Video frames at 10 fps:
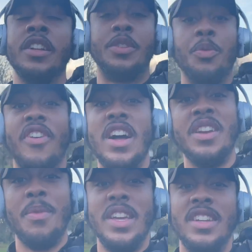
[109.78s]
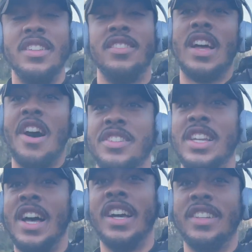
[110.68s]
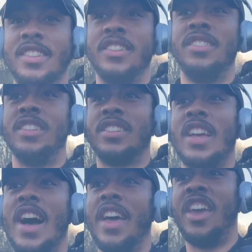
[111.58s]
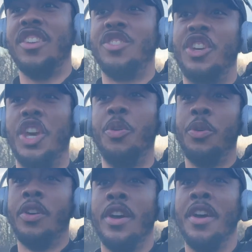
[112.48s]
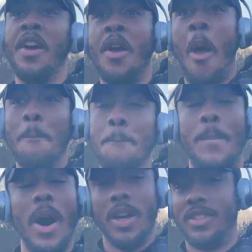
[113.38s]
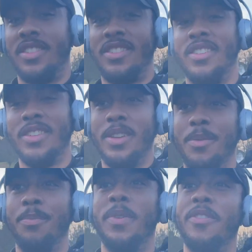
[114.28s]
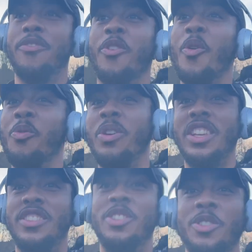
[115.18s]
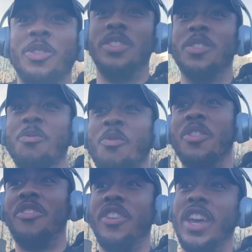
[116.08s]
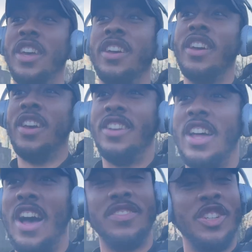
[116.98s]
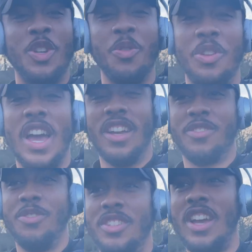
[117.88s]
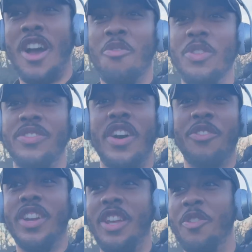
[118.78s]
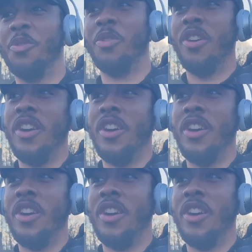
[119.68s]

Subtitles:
So we finally made it outside the Sky HQ. But before we do, there's one thing that I have to show you guys, which I always find really cool